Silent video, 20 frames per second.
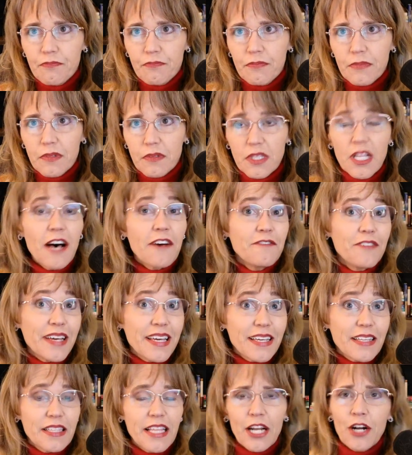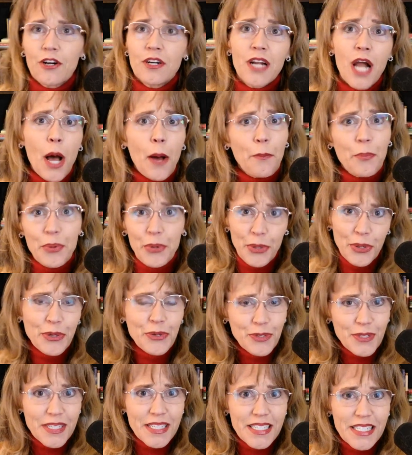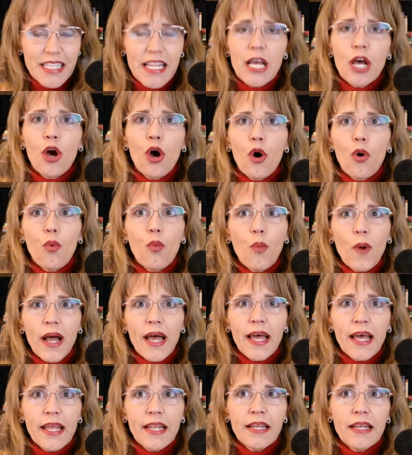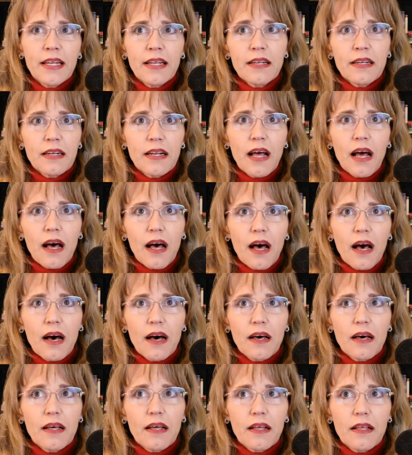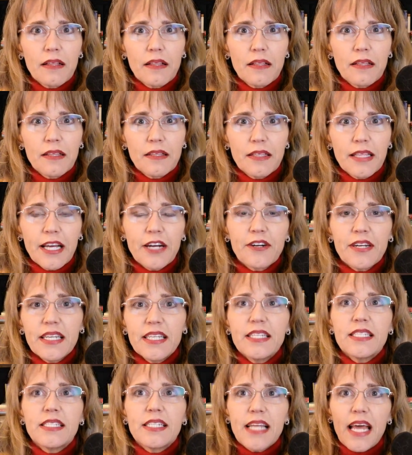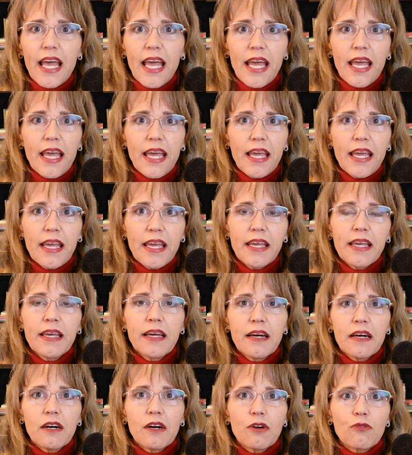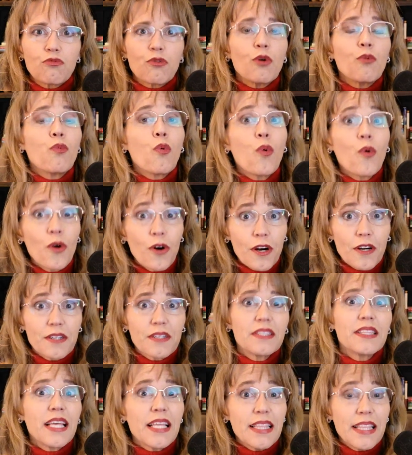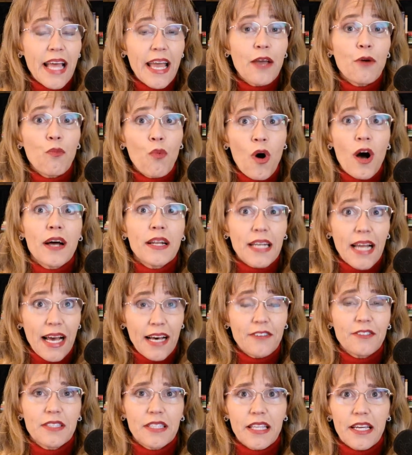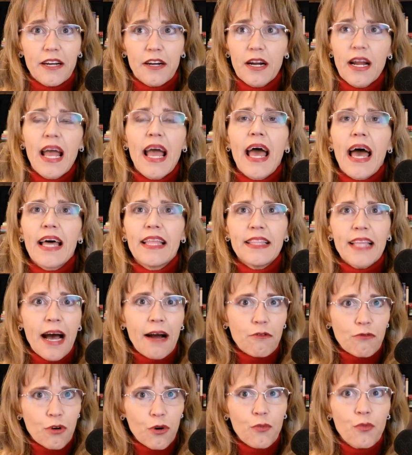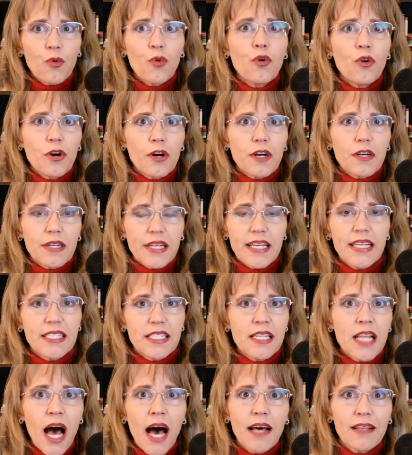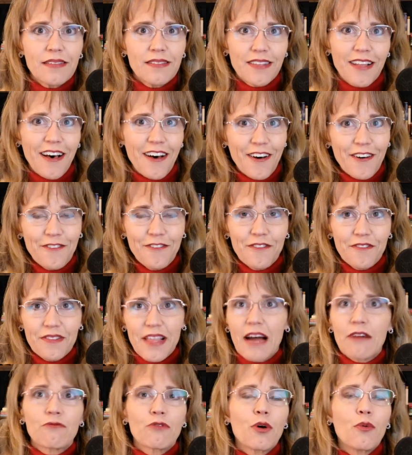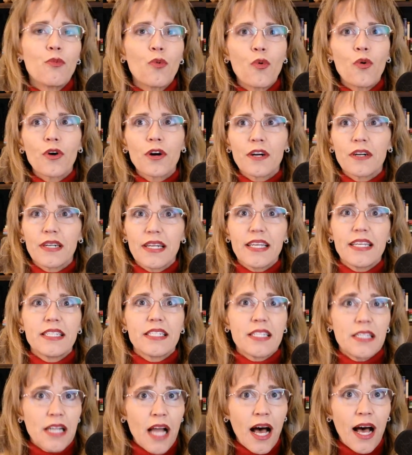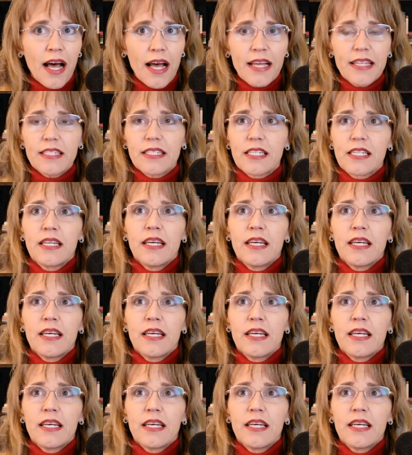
loving, that are not prudent, when there is a reward that they want out there. And that reward is not love. That reward is not